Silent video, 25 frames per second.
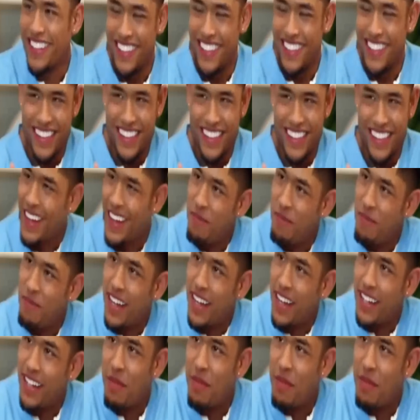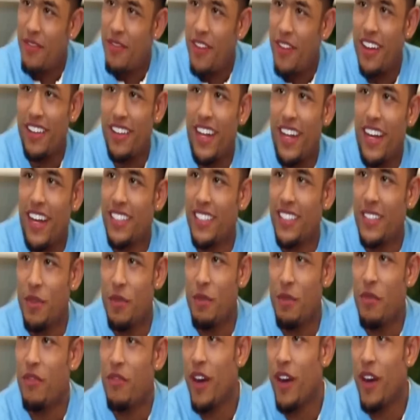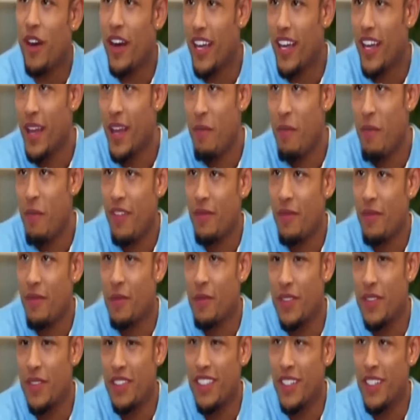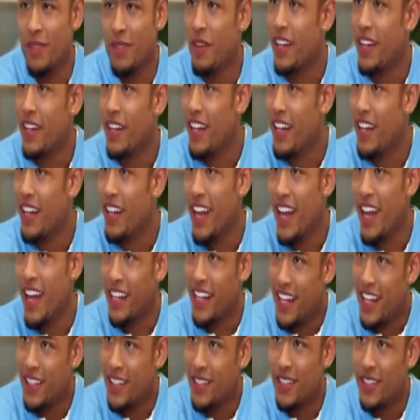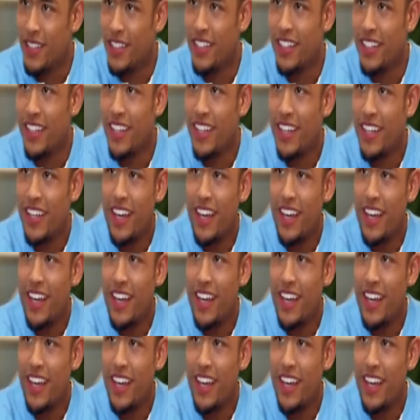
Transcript: a salary, pay you the worth of your